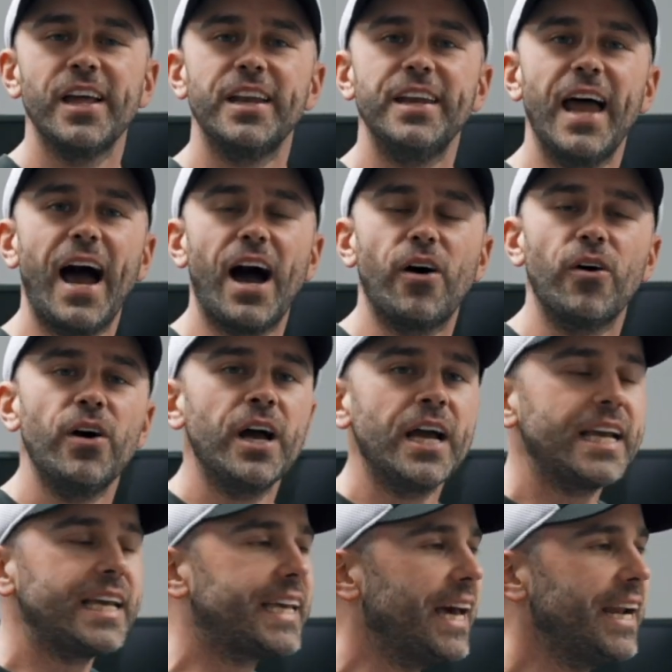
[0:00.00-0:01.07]
Now,
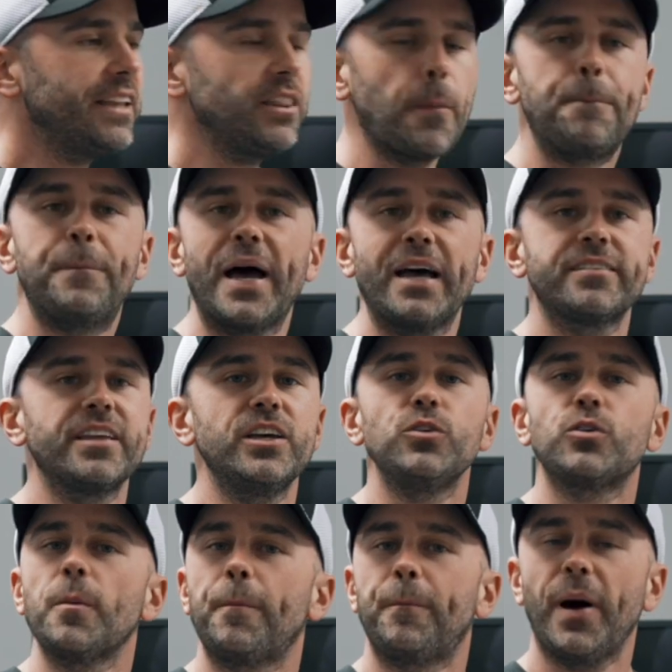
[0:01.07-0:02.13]
getting the best that you
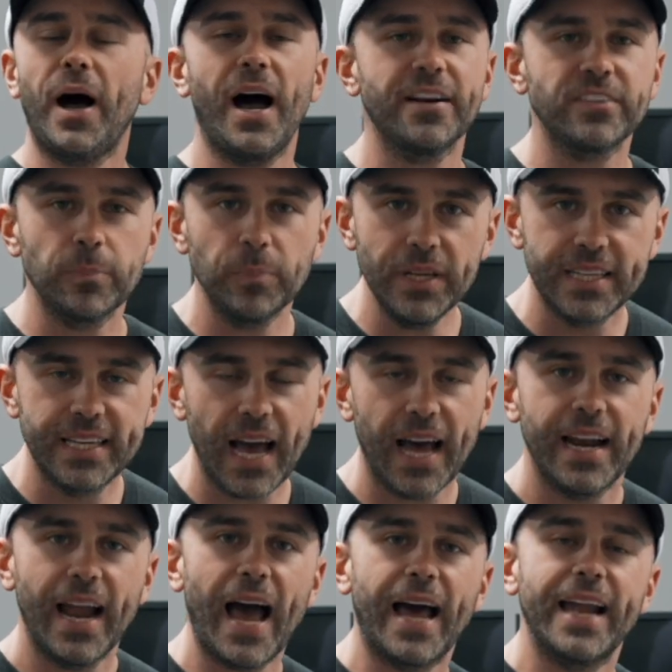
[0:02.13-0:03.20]
can possibly
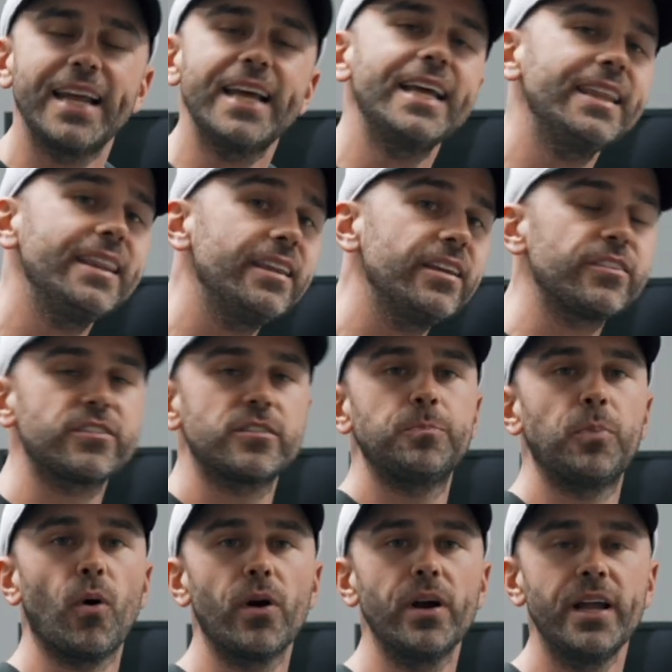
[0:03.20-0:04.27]
get at in this
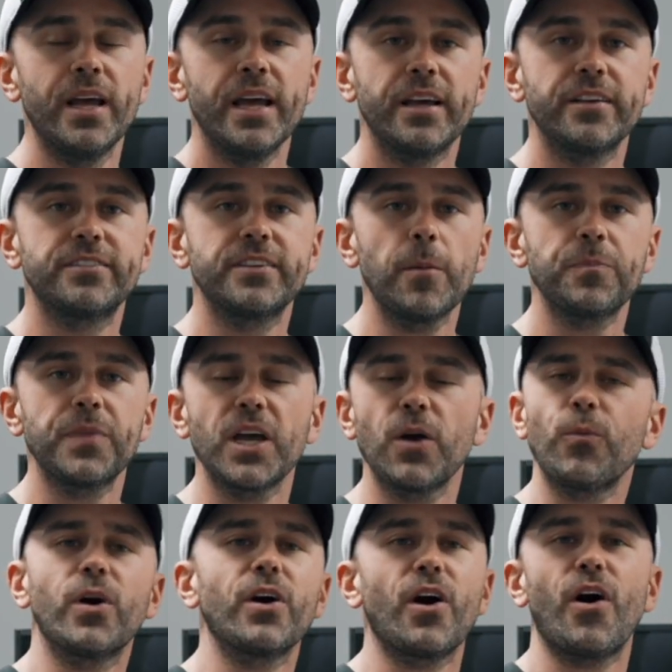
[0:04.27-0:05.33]
sport is something
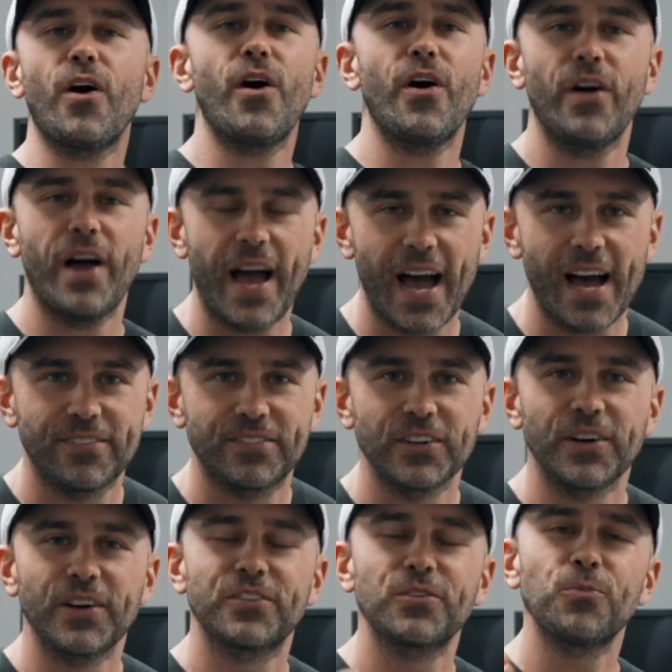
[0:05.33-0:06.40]
we're all
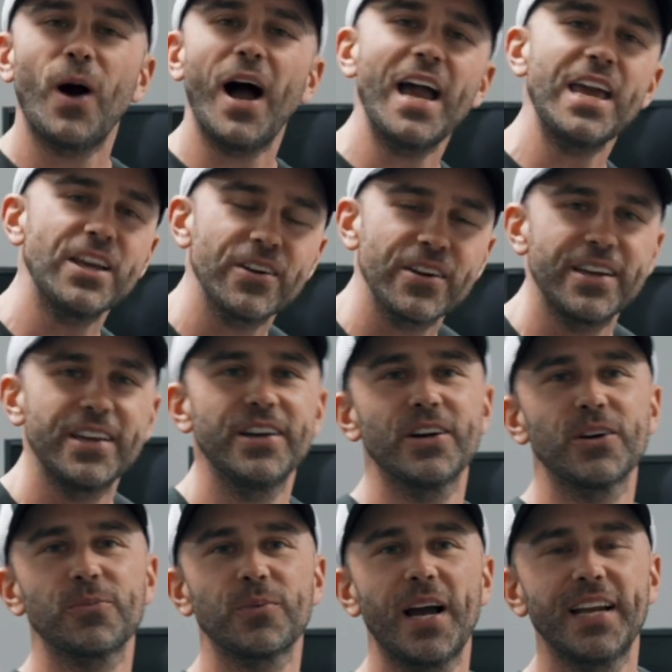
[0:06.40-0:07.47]
after. It's why you're
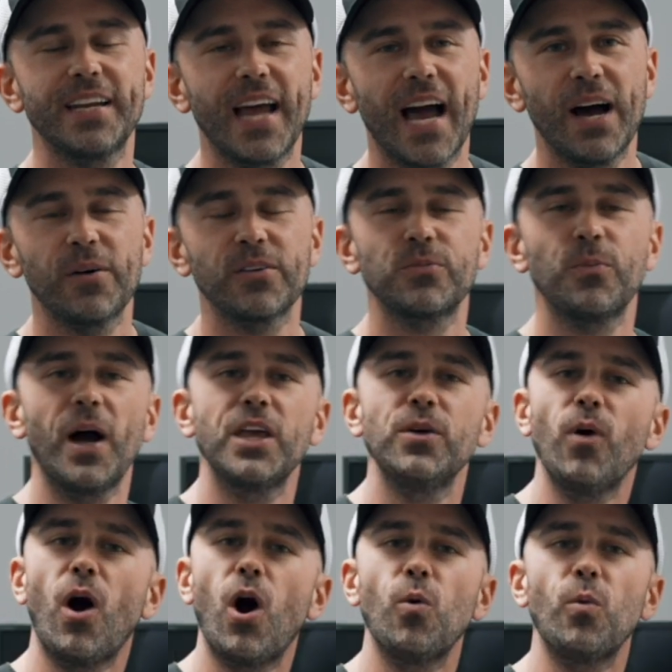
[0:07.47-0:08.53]
here right now. It's why
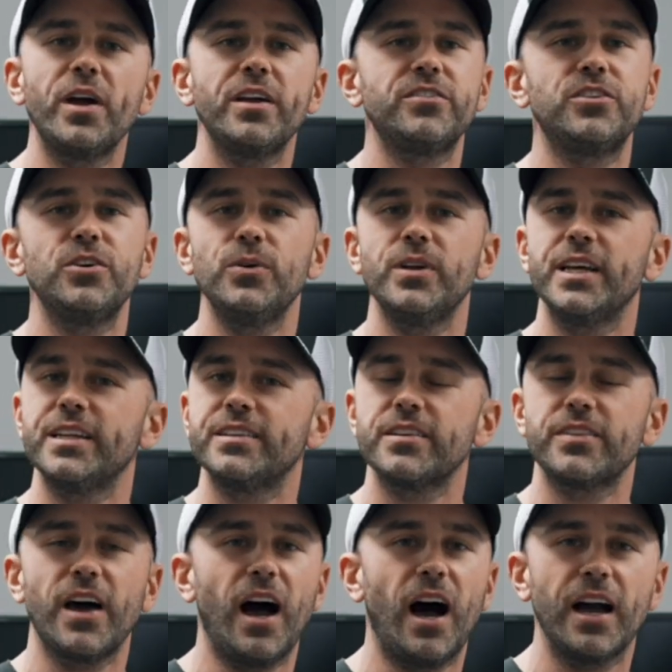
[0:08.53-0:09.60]
you always tune into
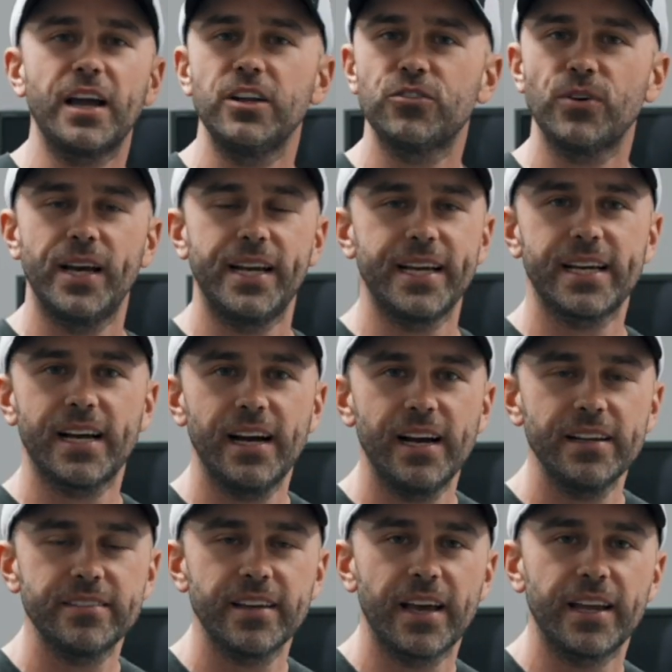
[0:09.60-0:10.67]
the hockey training
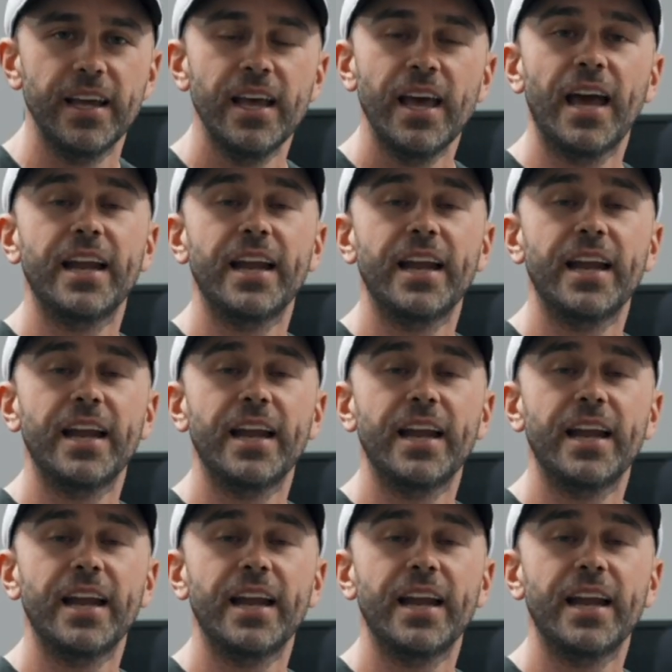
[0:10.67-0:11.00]
content.